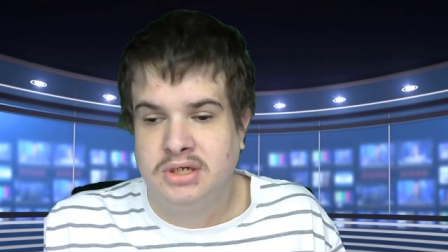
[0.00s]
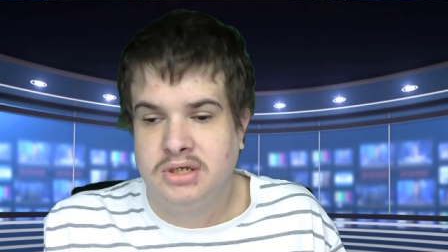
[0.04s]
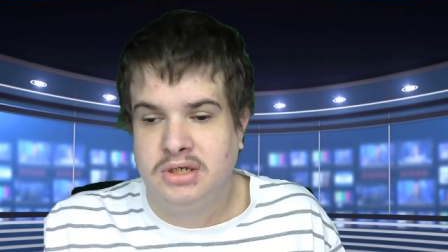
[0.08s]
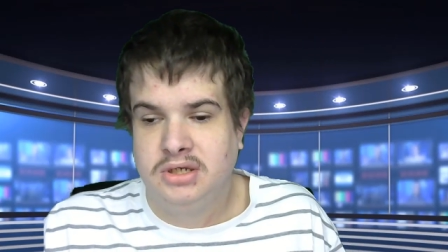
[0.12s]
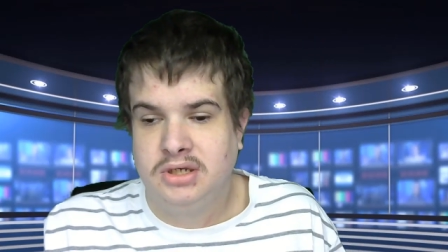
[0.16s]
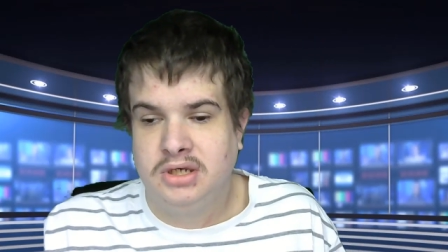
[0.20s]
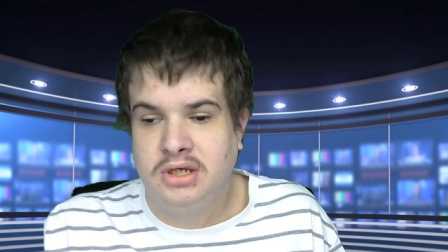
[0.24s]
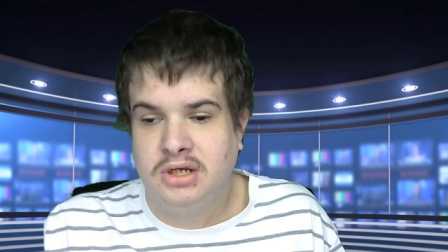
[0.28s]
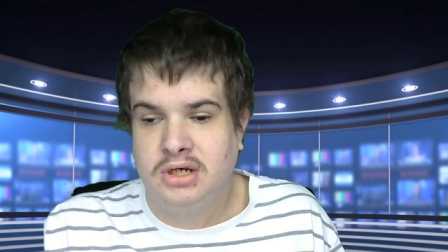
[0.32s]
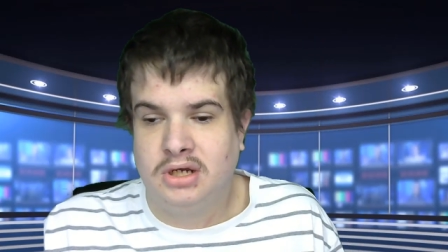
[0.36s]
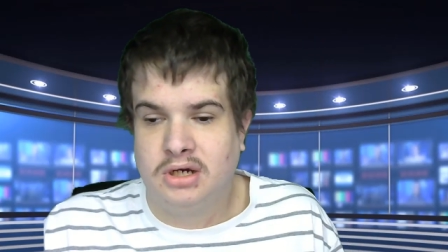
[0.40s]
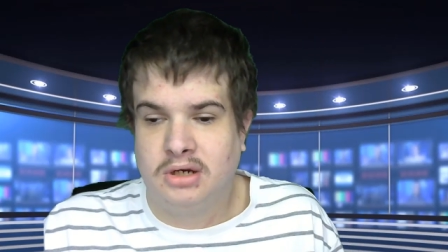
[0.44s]

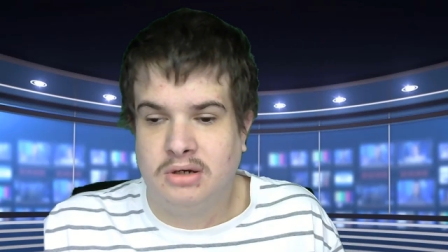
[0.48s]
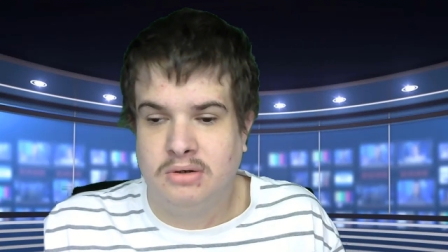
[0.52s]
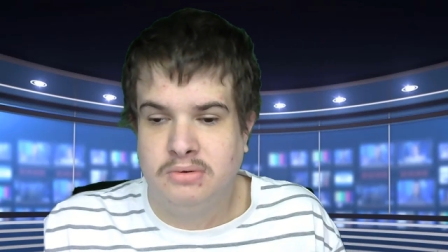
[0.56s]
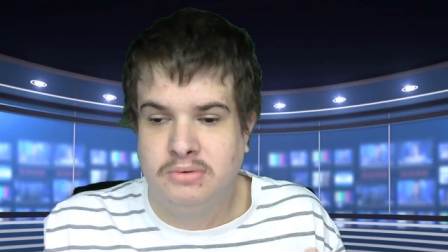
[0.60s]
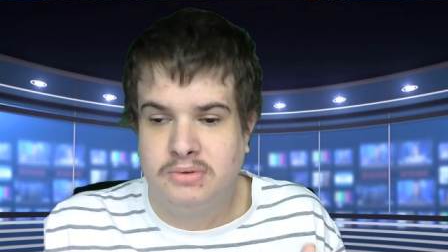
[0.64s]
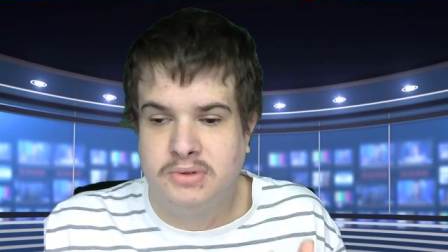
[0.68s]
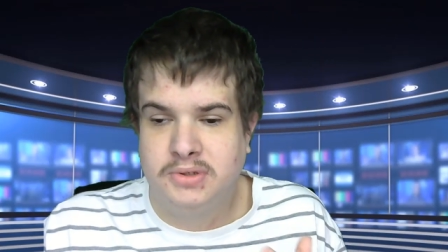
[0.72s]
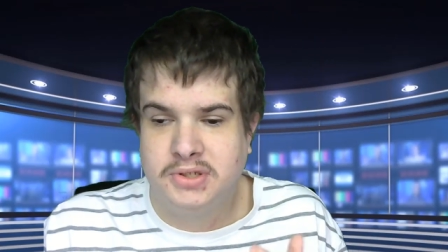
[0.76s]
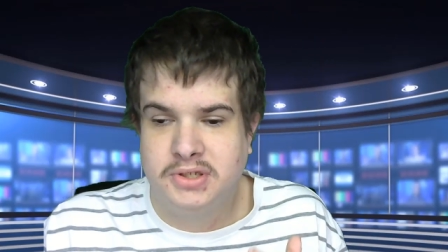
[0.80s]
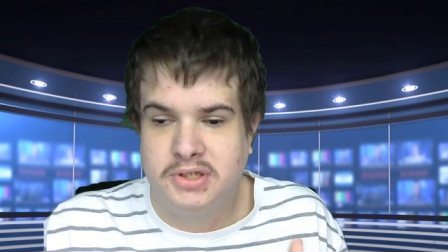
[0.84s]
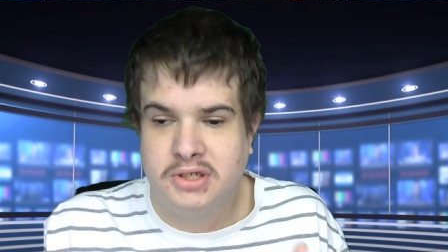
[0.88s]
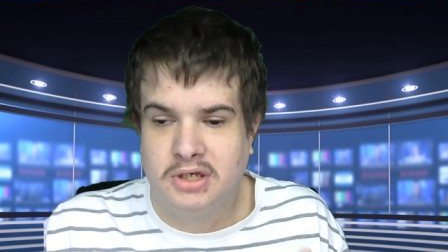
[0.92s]
You know,
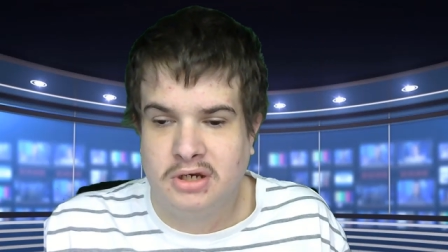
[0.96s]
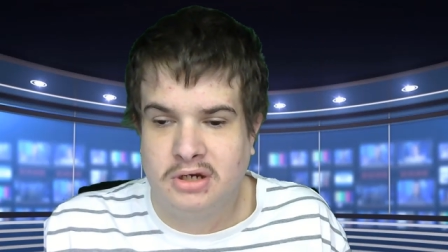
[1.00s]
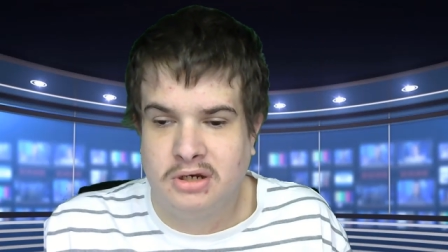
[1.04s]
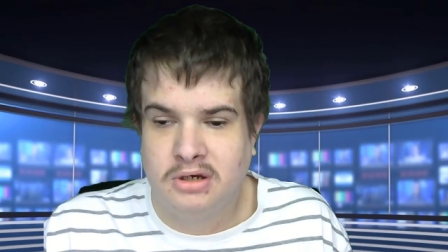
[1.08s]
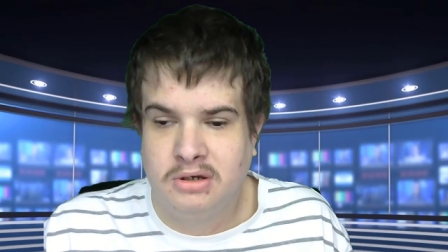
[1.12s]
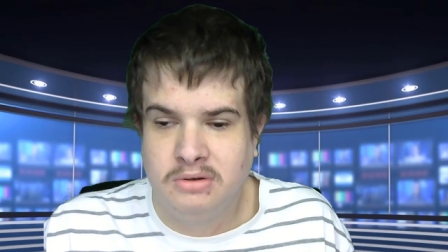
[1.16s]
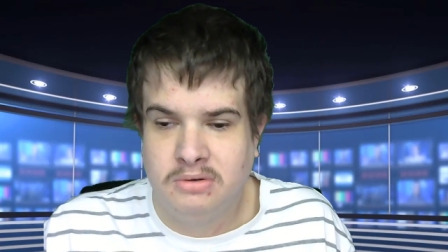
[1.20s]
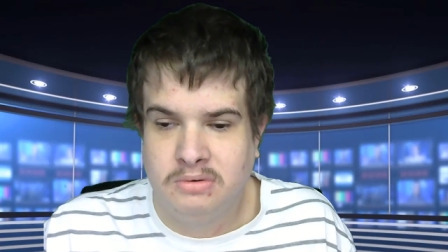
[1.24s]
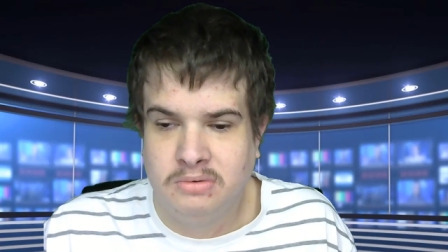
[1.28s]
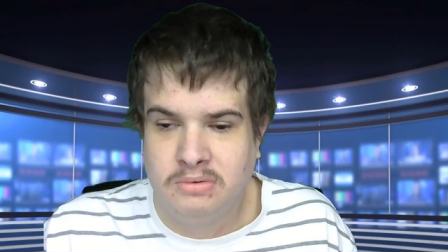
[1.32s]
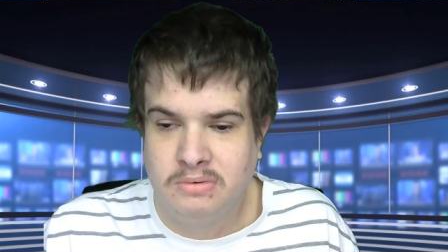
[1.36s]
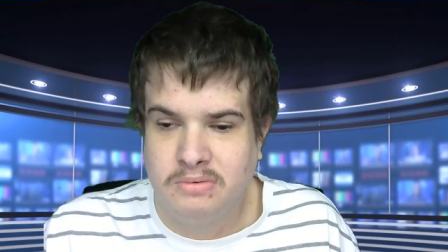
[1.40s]

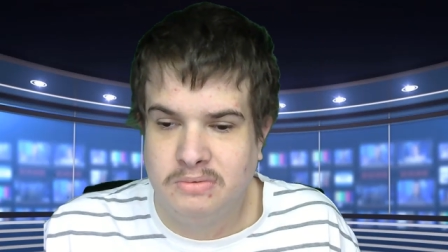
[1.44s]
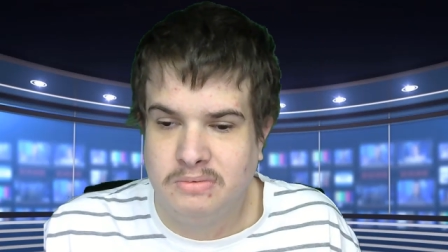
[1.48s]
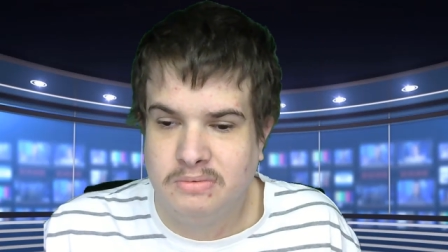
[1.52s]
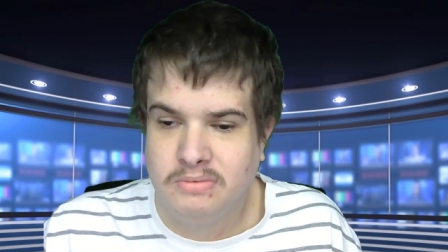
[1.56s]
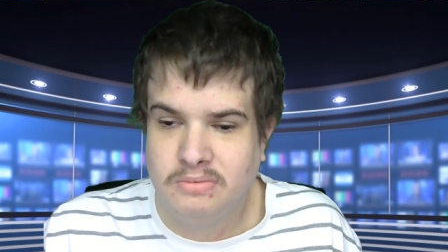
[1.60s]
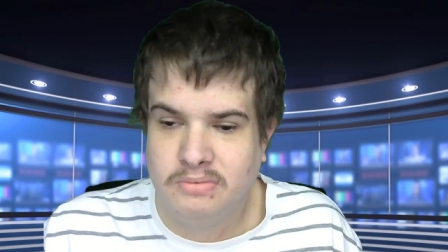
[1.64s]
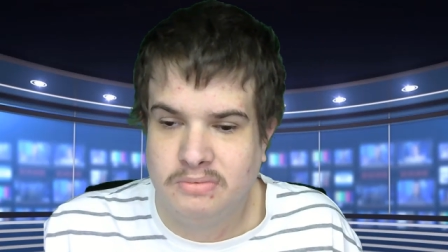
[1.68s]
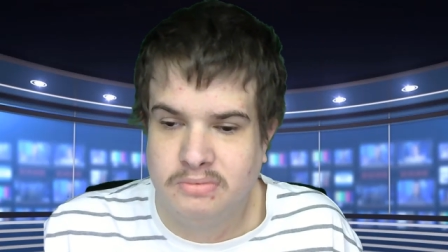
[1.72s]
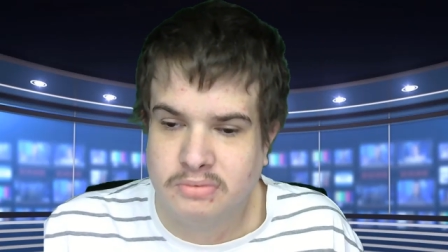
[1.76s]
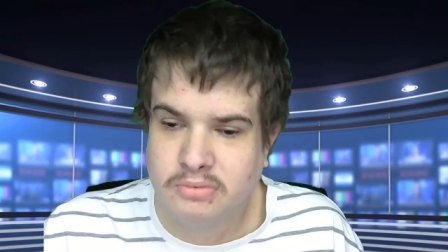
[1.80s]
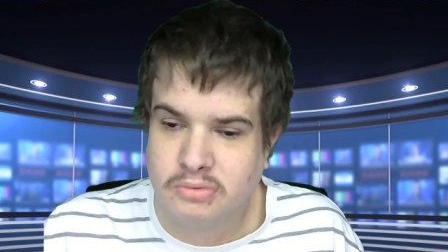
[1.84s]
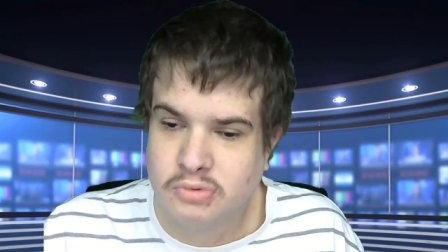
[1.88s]
so
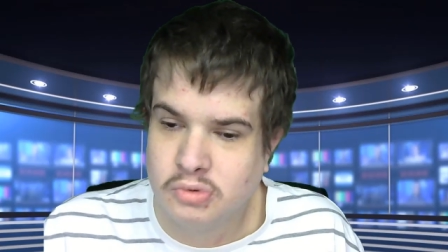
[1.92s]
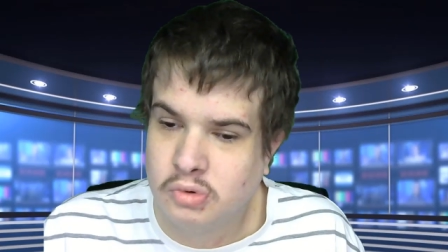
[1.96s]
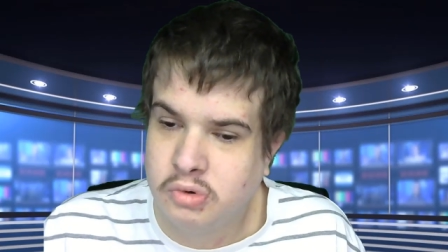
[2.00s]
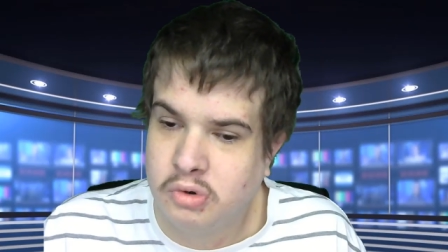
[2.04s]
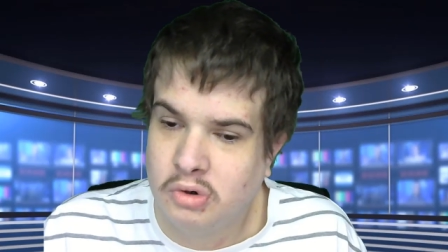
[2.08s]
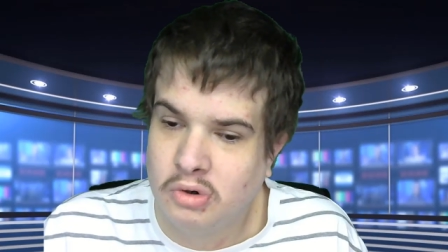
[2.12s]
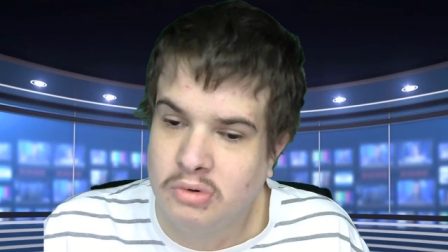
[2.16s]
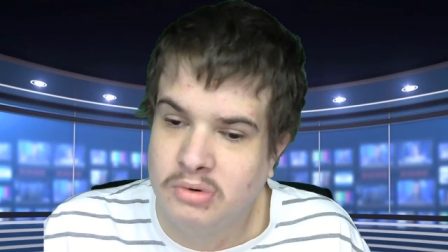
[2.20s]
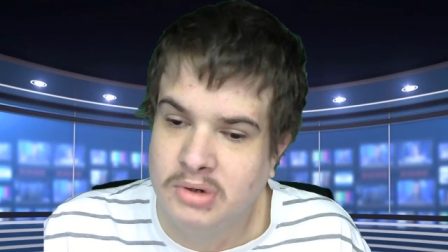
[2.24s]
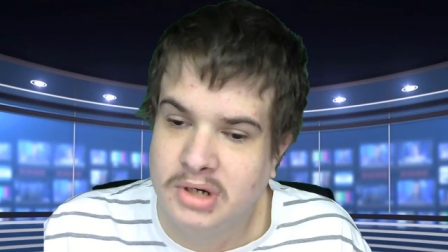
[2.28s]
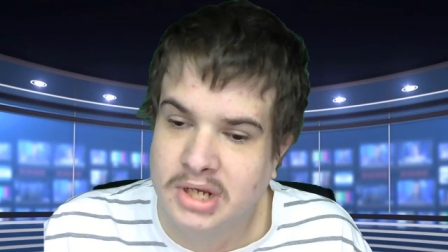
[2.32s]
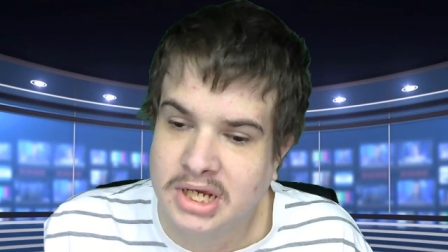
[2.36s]

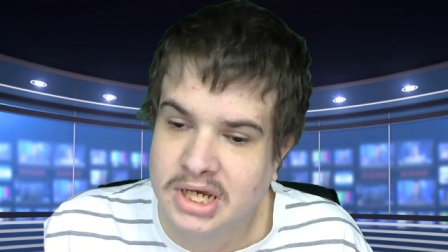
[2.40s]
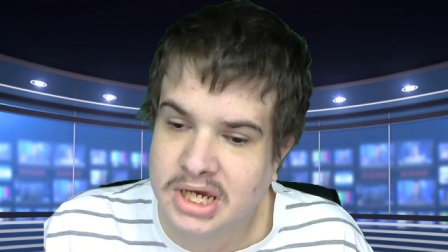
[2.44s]
quality